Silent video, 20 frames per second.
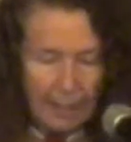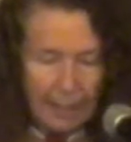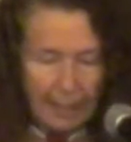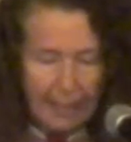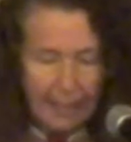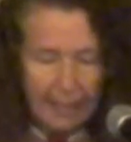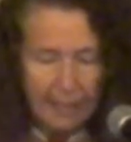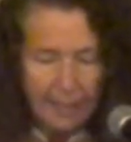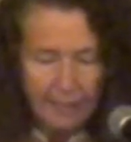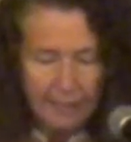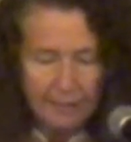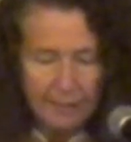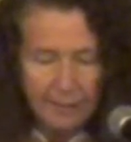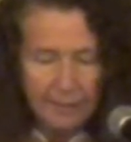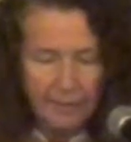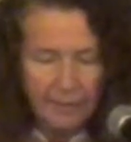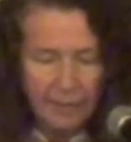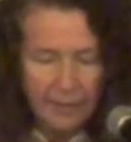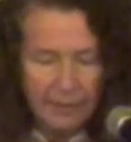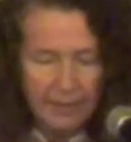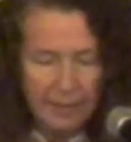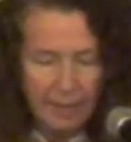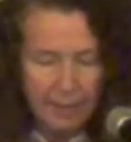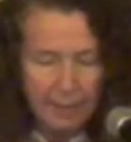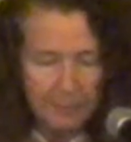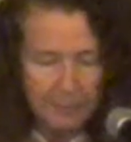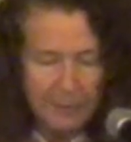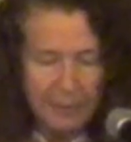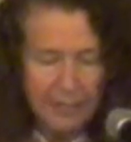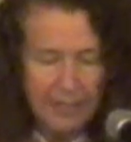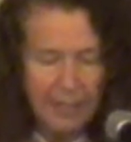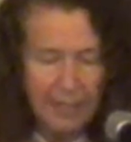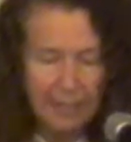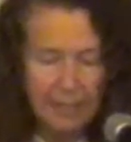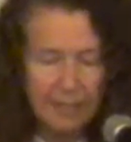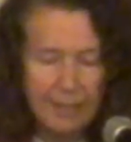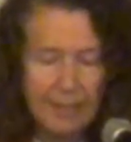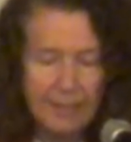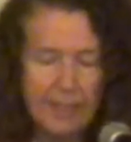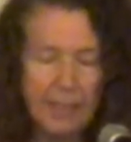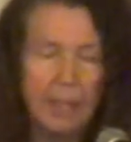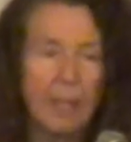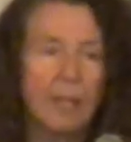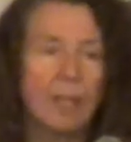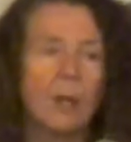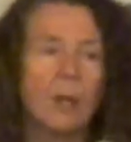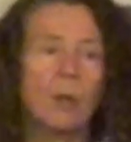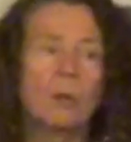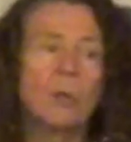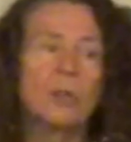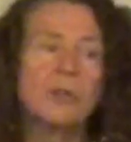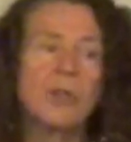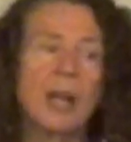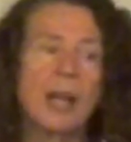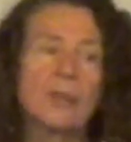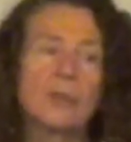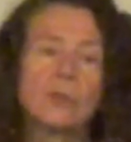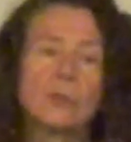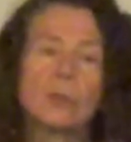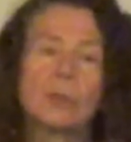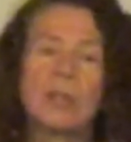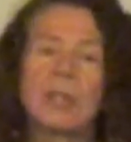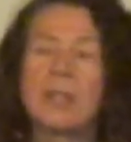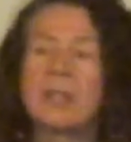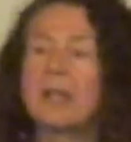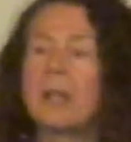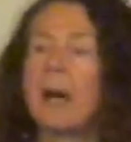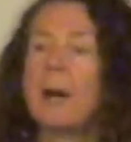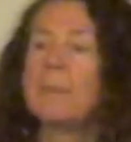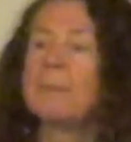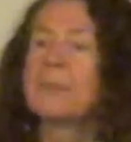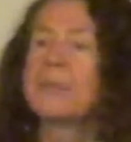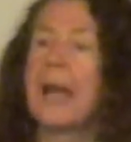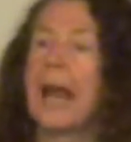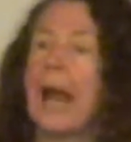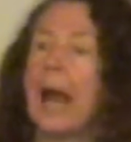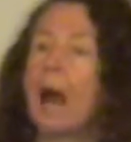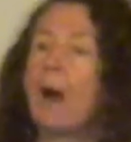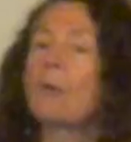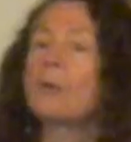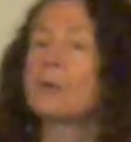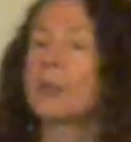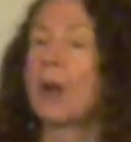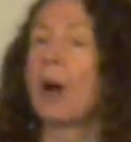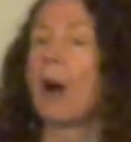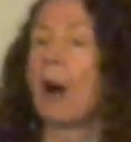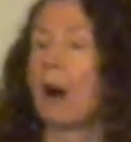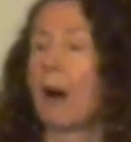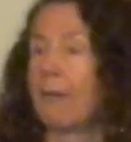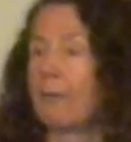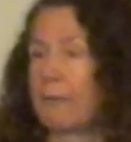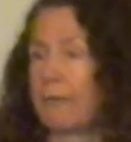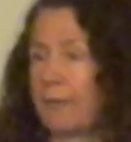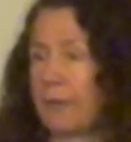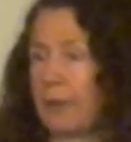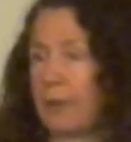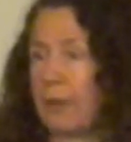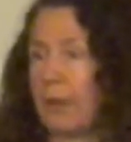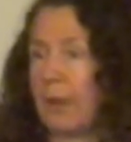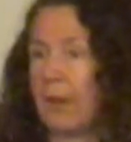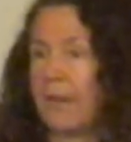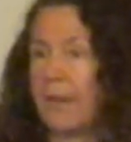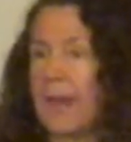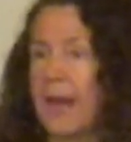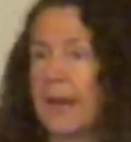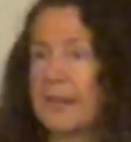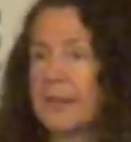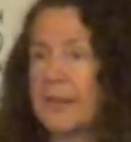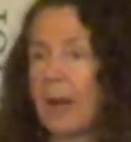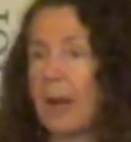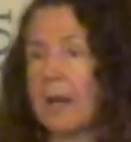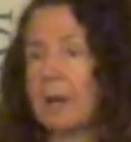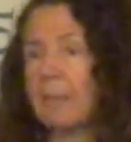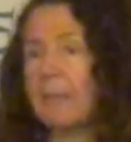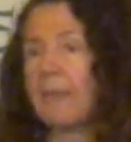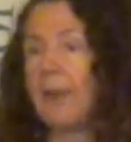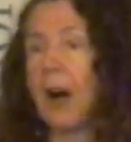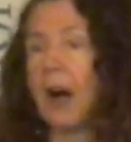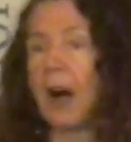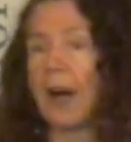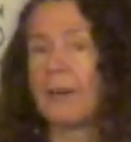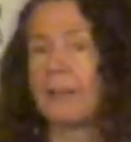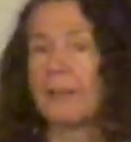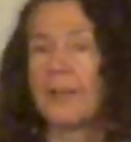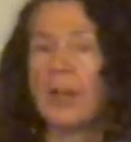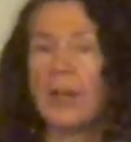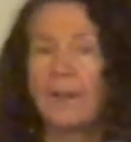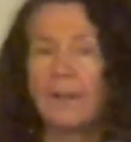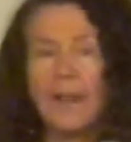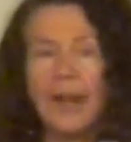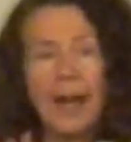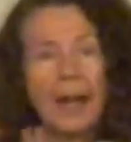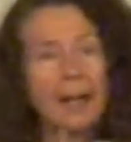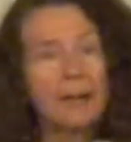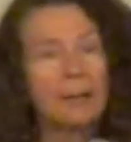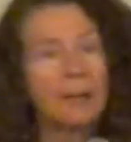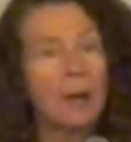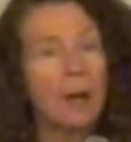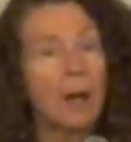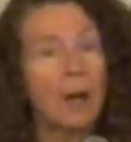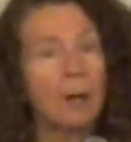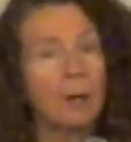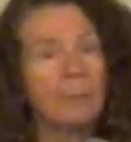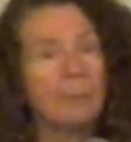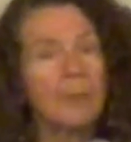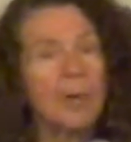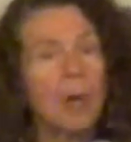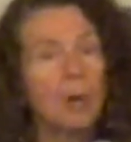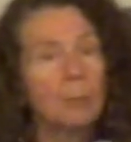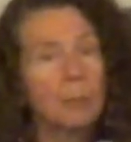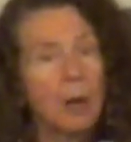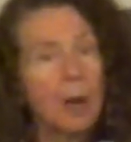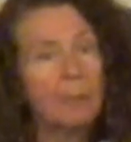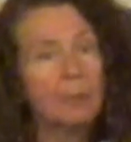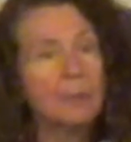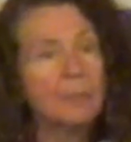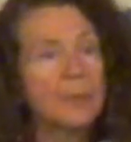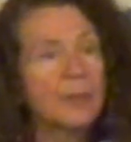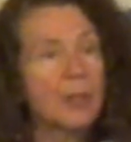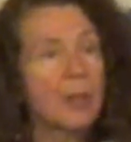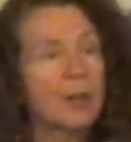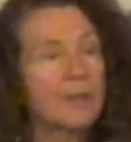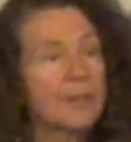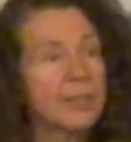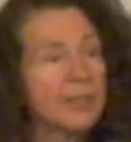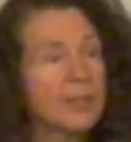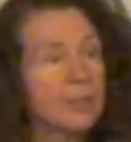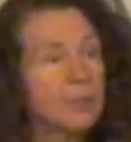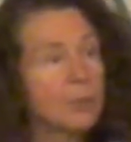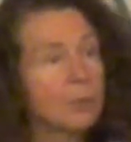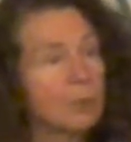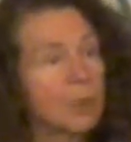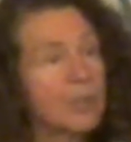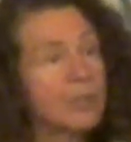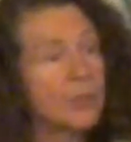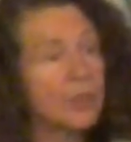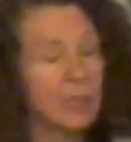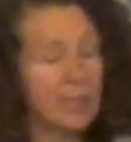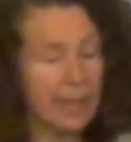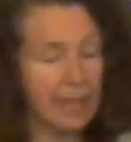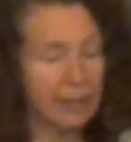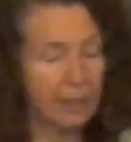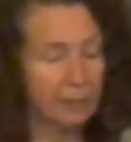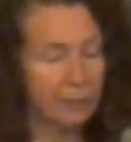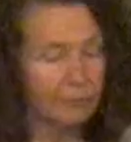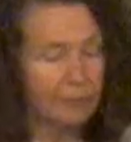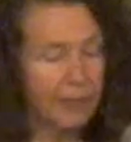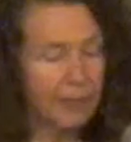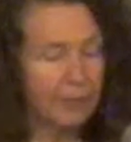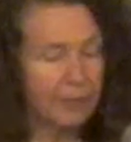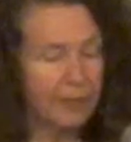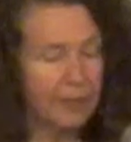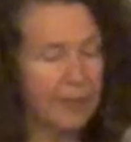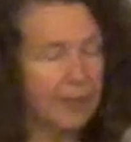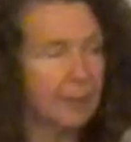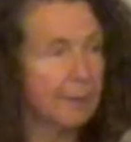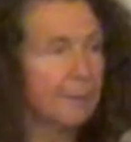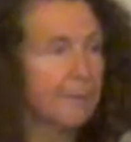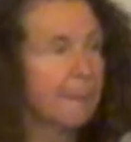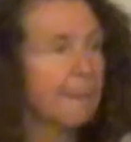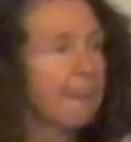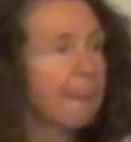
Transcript: And the type 6, which actually comes out of that type 5, that problem-solving situation that you've given them.